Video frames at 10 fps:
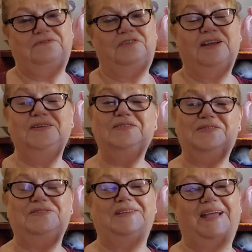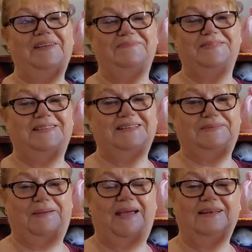friend who gave me
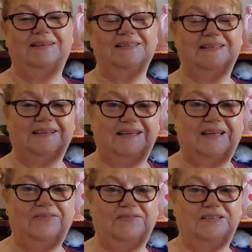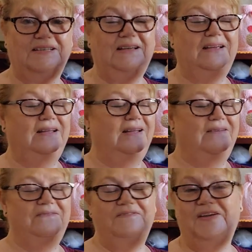this pattern as a gift
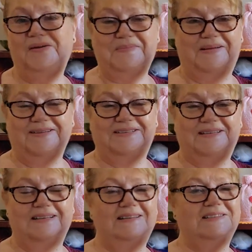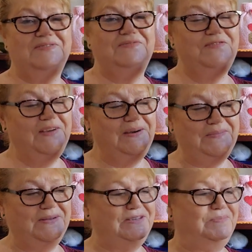very much. It is very
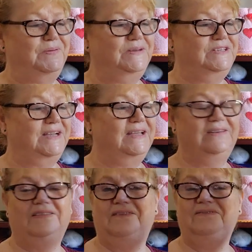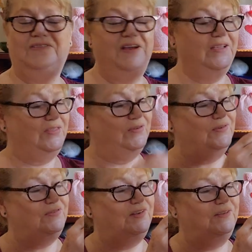much appreciated and very
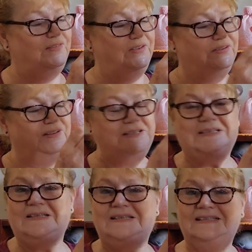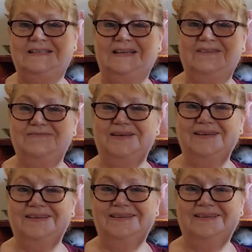thoughtful of you to give
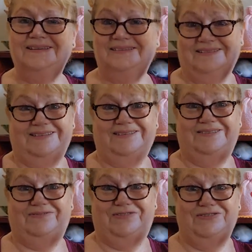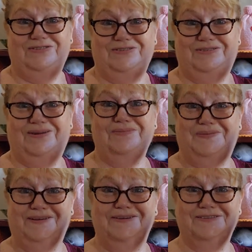me this Voodoo Doll
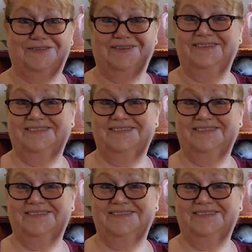Pincushion,